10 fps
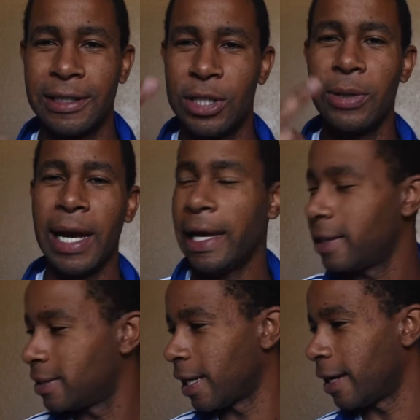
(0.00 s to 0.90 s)
Two
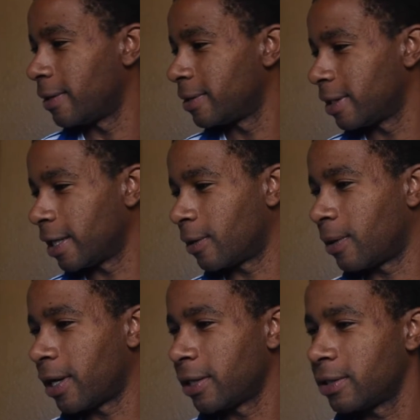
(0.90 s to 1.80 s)
ads now you gotta
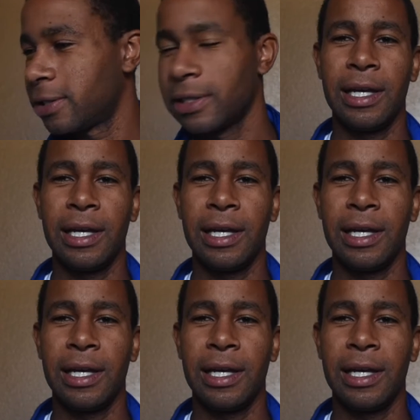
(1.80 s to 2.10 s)
watch.